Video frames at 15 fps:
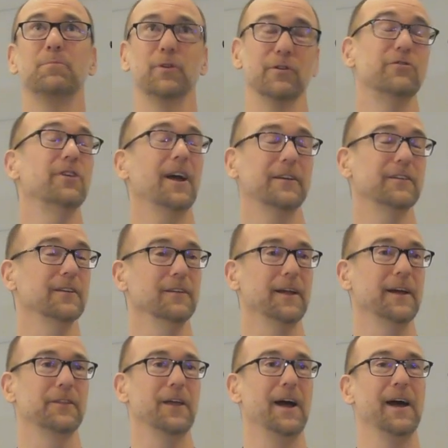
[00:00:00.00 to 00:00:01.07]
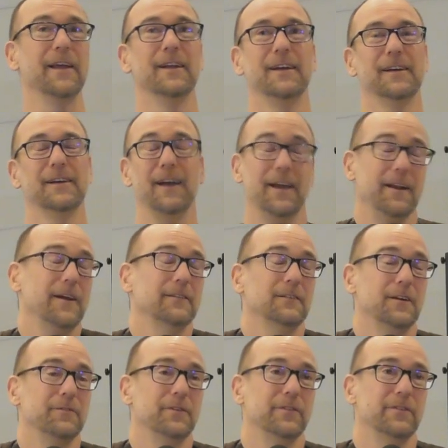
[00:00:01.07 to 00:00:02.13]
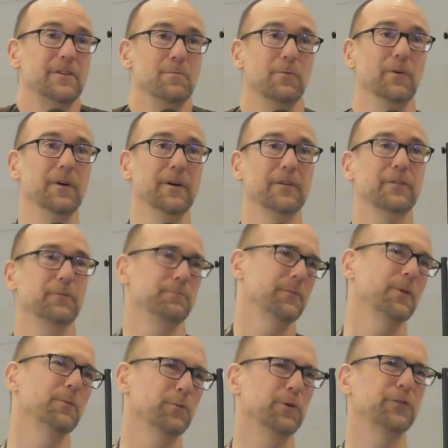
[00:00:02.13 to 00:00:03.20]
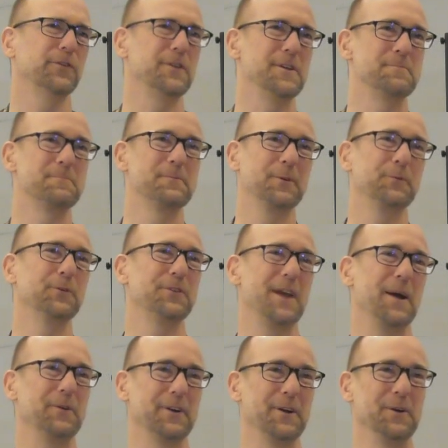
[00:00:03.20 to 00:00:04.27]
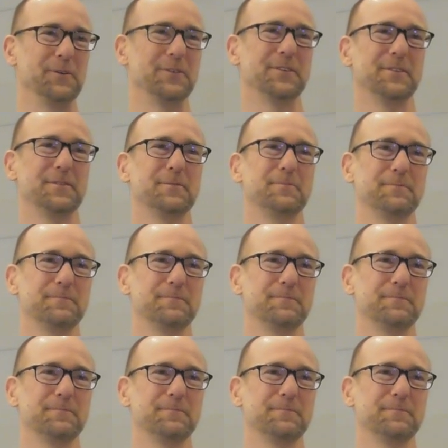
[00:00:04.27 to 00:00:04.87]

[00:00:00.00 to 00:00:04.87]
projected like that and i'd love to see more so we'll see we'll see how it goes